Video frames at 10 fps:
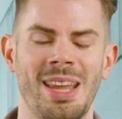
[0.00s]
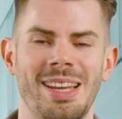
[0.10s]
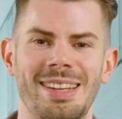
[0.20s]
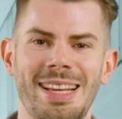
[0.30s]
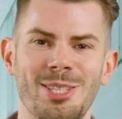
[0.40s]

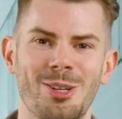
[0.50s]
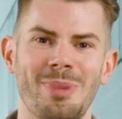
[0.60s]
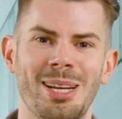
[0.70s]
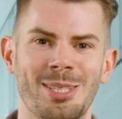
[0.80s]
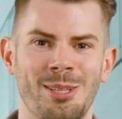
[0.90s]
Next on
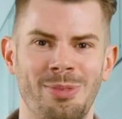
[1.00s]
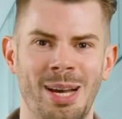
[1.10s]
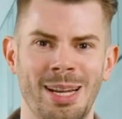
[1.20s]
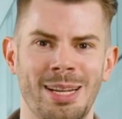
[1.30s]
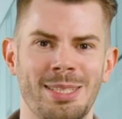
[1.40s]
my list of
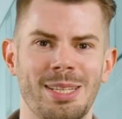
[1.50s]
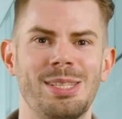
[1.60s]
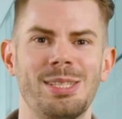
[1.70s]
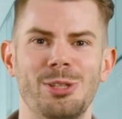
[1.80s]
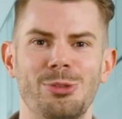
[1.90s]
highlights
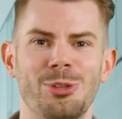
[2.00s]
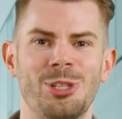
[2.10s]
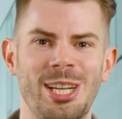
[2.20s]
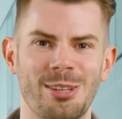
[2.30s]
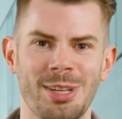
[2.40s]
is the new
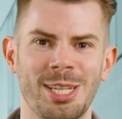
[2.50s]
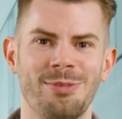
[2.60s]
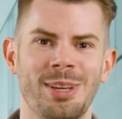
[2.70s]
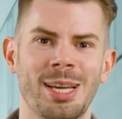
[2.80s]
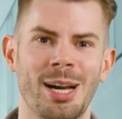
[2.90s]

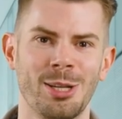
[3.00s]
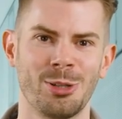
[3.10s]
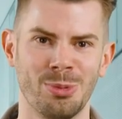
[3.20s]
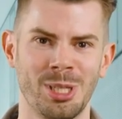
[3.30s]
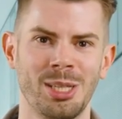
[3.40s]
Generative AI
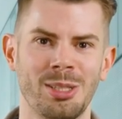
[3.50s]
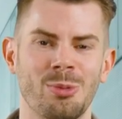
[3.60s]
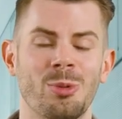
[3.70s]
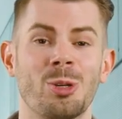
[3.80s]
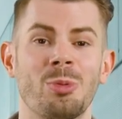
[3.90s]
Toolkit,
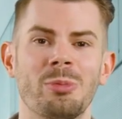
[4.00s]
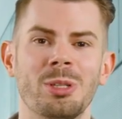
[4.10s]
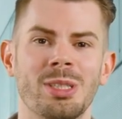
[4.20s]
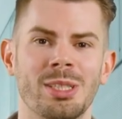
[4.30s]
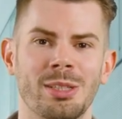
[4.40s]
which we
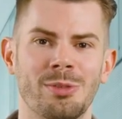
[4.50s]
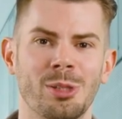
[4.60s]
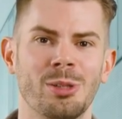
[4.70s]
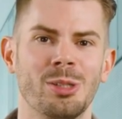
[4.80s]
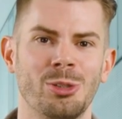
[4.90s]
will
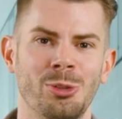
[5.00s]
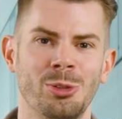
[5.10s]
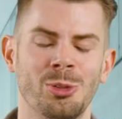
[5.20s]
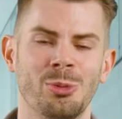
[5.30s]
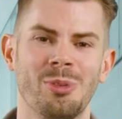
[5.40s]
deliver to
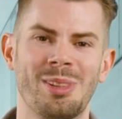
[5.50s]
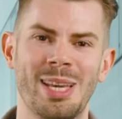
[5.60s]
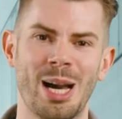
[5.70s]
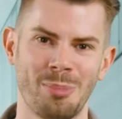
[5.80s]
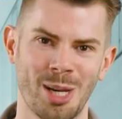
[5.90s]
you with the
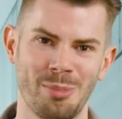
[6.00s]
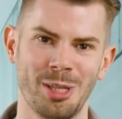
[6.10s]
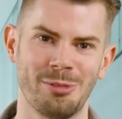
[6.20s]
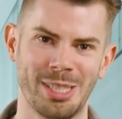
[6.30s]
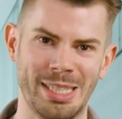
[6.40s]

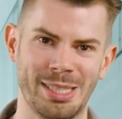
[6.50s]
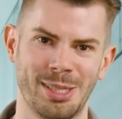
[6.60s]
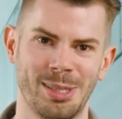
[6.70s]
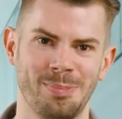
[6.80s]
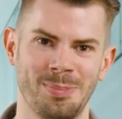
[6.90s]
upcoming
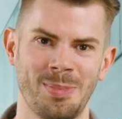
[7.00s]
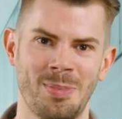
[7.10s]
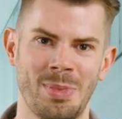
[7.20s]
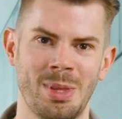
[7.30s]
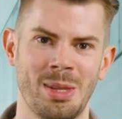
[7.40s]
release.
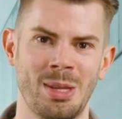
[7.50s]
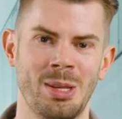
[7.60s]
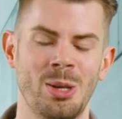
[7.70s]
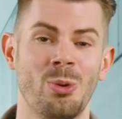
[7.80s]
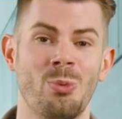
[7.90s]

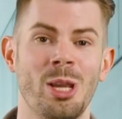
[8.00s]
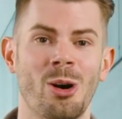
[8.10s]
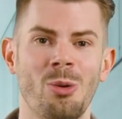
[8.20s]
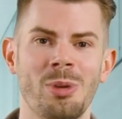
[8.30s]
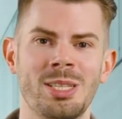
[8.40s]
We
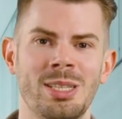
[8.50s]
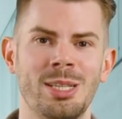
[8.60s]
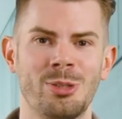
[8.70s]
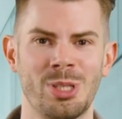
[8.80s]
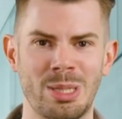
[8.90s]
always
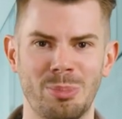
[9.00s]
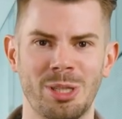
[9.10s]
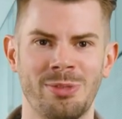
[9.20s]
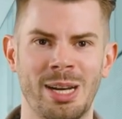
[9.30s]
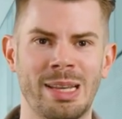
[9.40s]
seek to
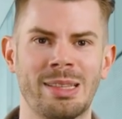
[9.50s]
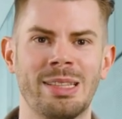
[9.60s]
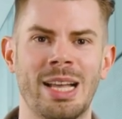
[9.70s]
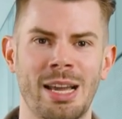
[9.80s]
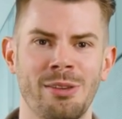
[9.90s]
simplify the
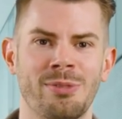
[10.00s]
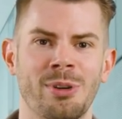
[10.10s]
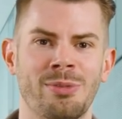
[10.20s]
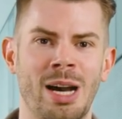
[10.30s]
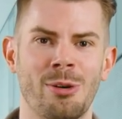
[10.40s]
life
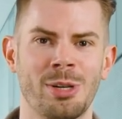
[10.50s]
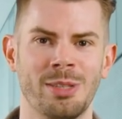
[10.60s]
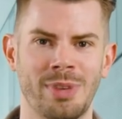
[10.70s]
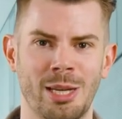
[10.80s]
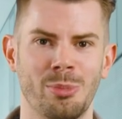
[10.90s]
of our
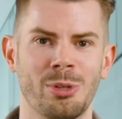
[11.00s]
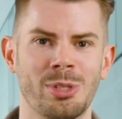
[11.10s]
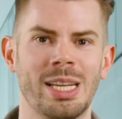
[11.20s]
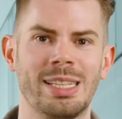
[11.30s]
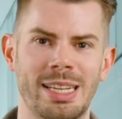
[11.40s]

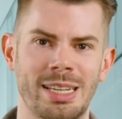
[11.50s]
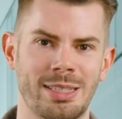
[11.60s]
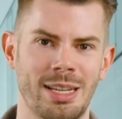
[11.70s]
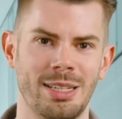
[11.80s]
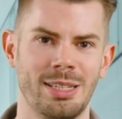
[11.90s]
developers and data
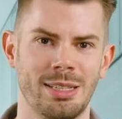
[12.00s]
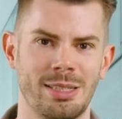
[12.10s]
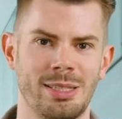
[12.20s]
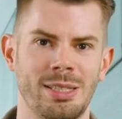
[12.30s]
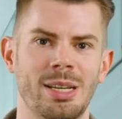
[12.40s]

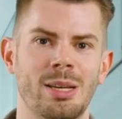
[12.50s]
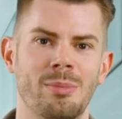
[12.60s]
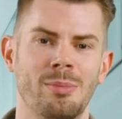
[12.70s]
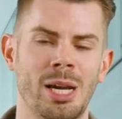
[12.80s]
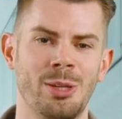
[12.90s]
scientists
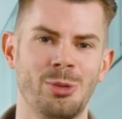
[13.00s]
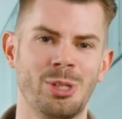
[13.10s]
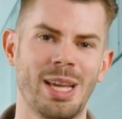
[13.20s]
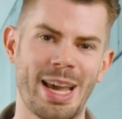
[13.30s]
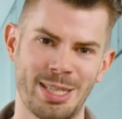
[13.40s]
by
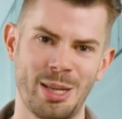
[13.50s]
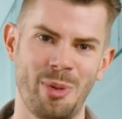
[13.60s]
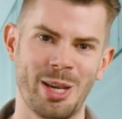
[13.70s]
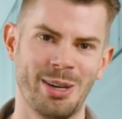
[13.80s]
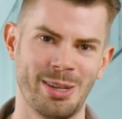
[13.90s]
using SAP
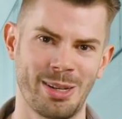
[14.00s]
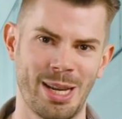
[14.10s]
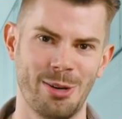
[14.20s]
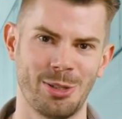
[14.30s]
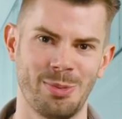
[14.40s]
HANA
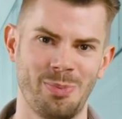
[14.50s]
Cloud.